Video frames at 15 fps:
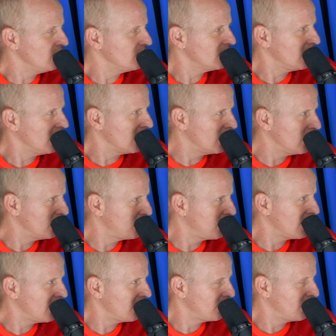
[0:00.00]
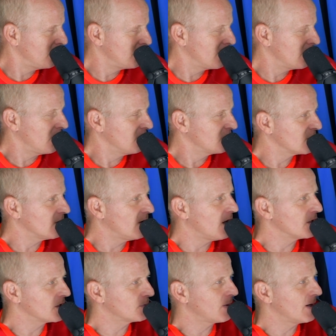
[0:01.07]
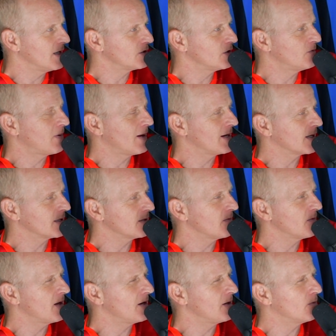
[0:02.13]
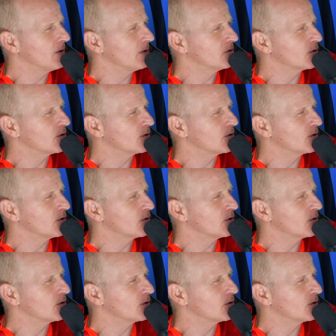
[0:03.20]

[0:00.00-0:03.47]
the sort of hardest players you've played against? Anyone